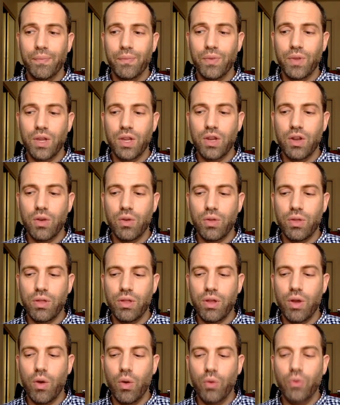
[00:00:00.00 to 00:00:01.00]
you know,
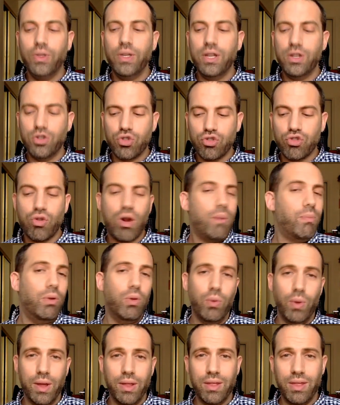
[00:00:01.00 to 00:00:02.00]
the only trouble
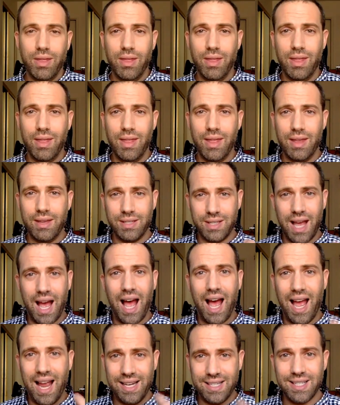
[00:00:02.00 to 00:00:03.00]
with this
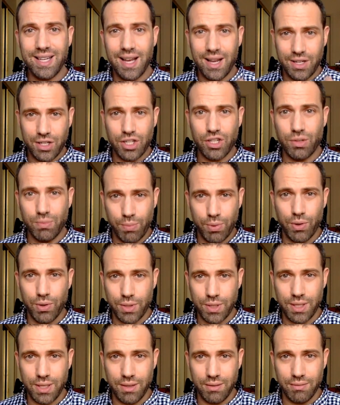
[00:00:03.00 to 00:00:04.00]
high-touch
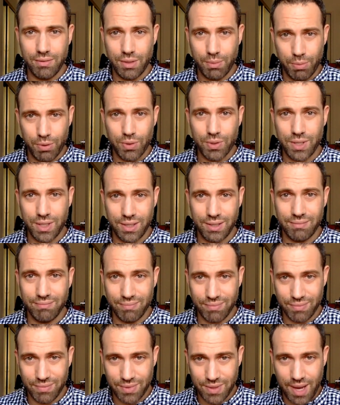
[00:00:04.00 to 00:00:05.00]
person-to-person
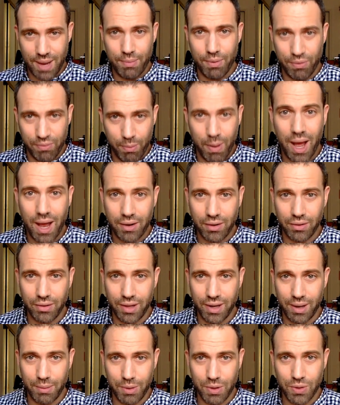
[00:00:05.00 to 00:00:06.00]
type of model that
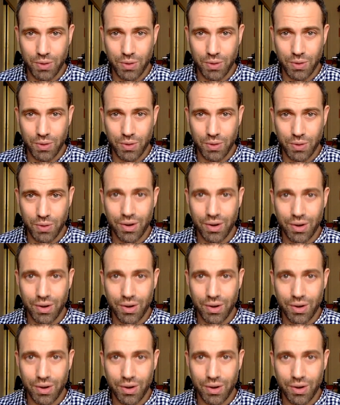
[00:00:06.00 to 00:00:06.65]
I'm using to